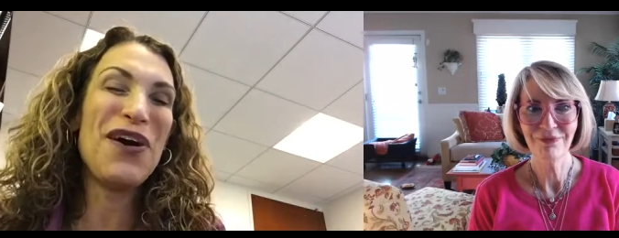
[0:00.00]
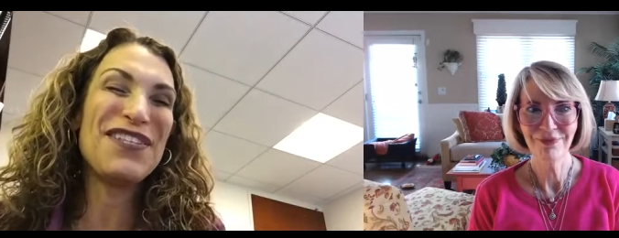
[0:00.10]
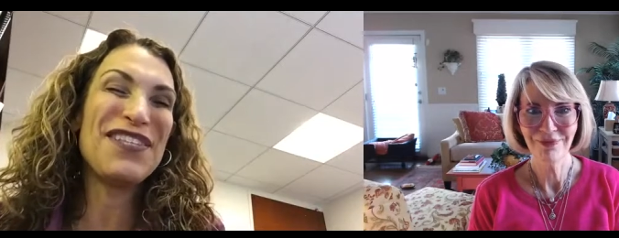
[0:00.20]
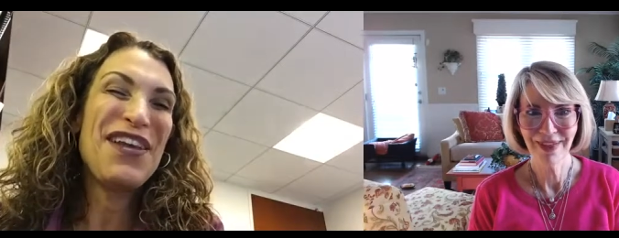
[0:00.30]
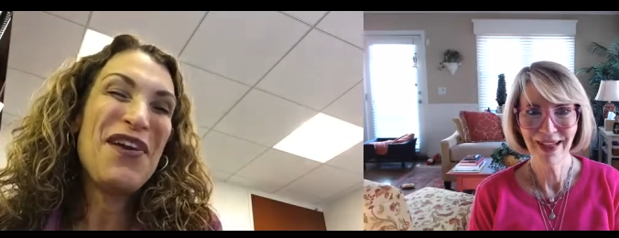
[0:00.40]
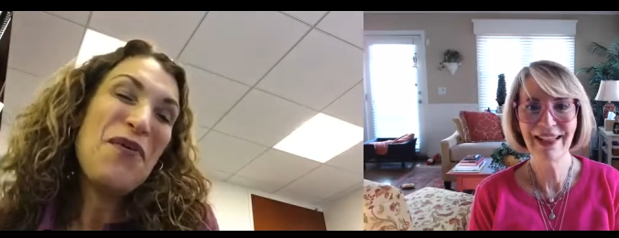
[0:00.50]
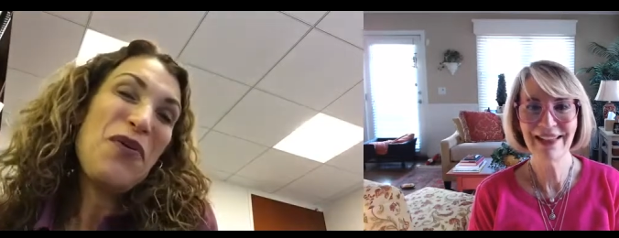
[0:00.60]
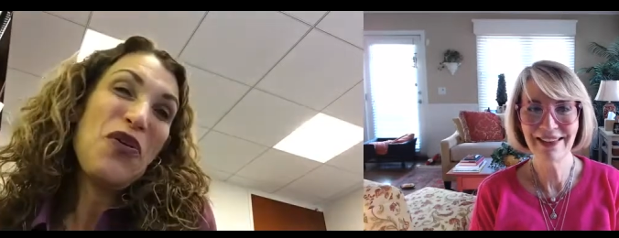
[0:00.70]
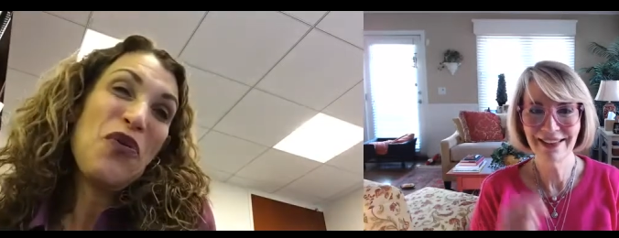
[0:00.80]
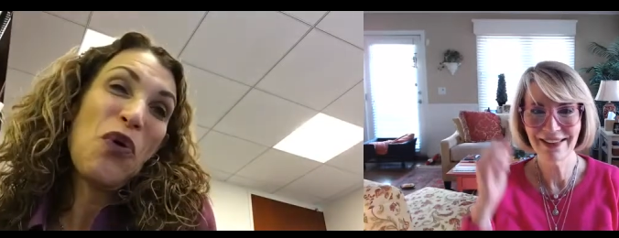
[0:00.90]
Speaker 1: was
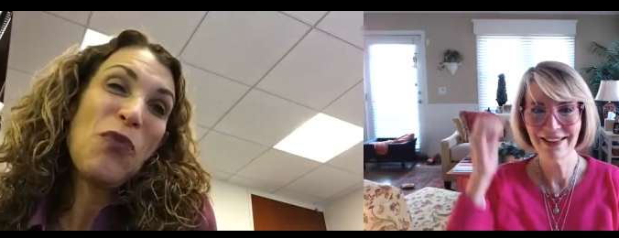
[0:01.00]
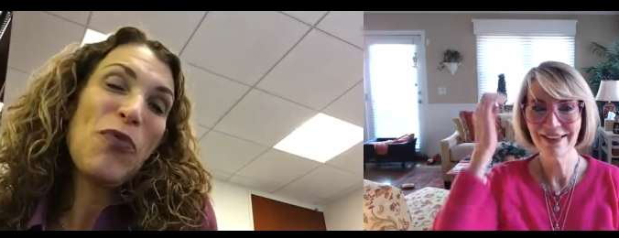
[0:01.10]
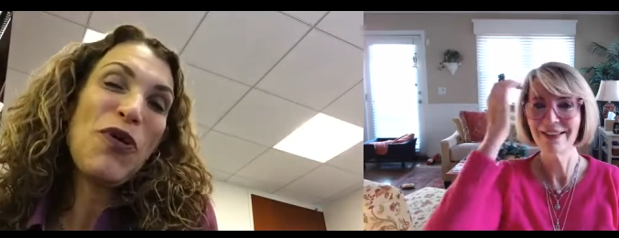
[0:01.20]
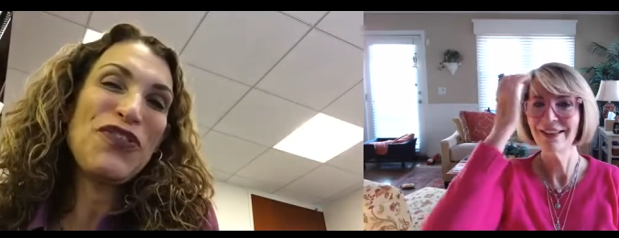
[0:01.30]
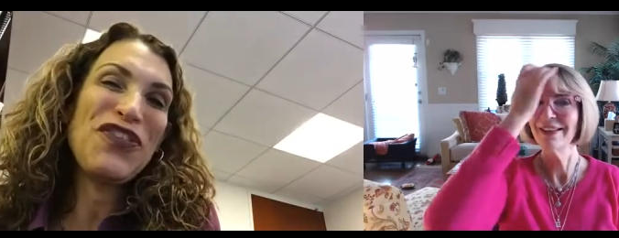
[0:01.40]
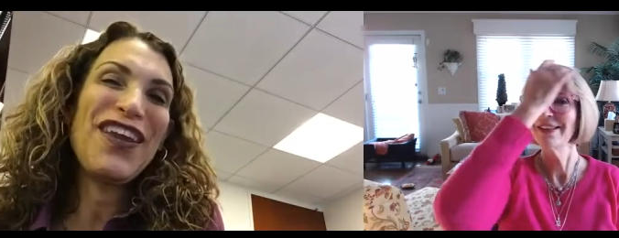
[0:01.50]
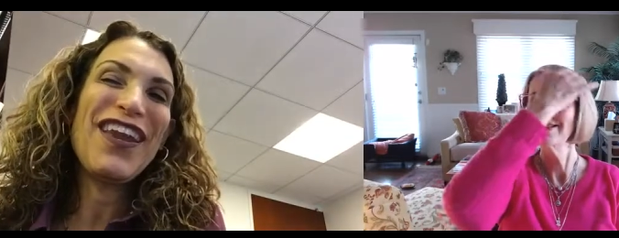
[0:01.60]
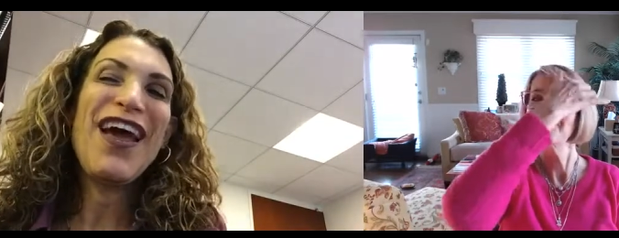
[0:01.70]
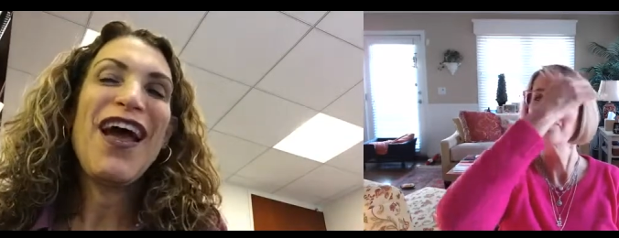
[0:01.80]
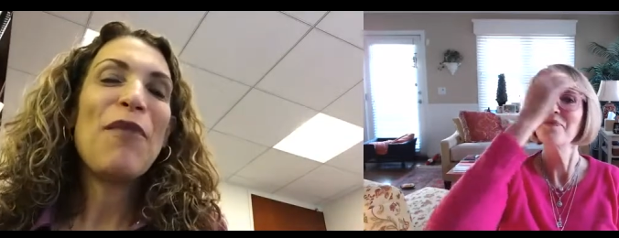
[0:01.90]
a normal person.
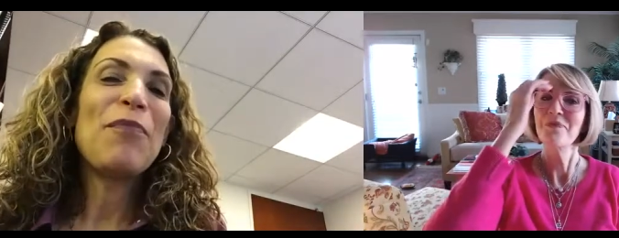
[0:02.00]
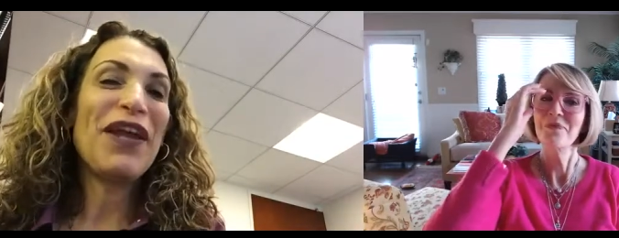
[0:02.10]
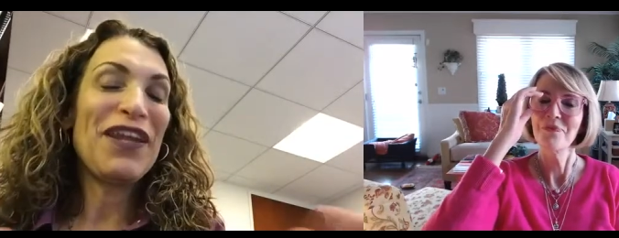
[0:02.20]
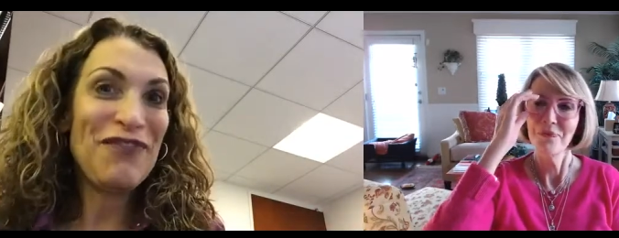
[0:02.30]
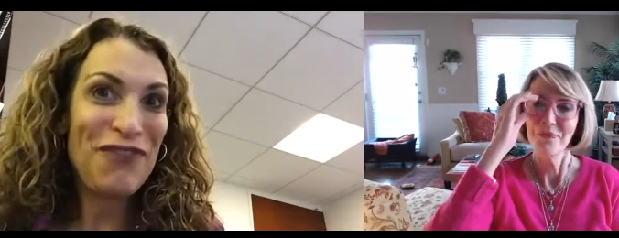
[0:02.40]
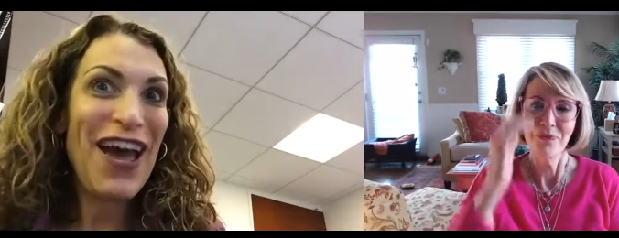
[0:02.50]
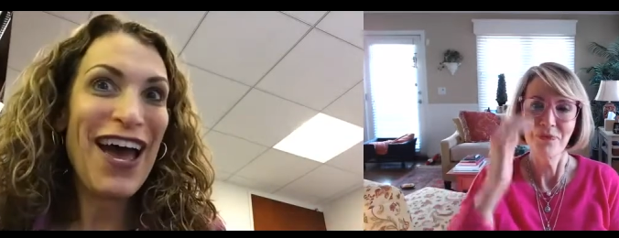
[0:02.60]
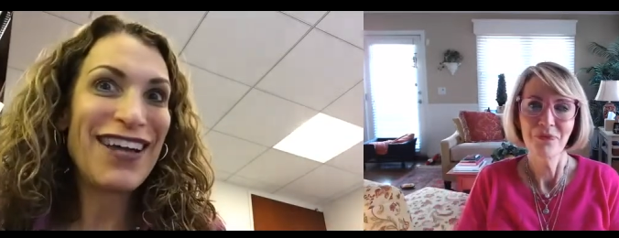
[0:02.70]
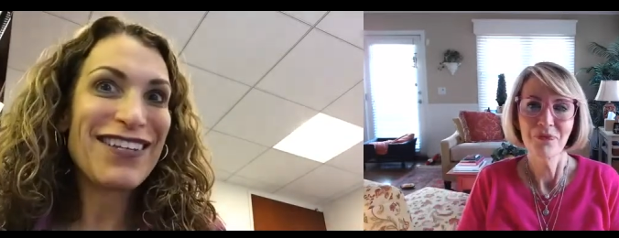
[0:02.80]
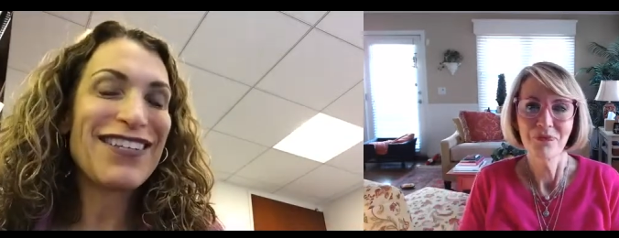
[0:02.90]
But in
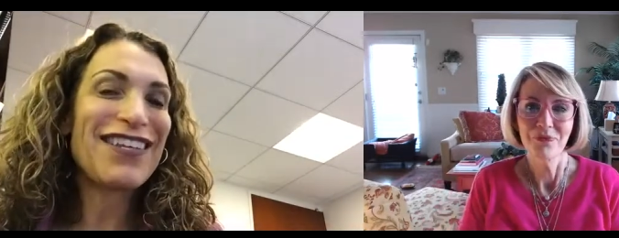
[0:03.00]
fact,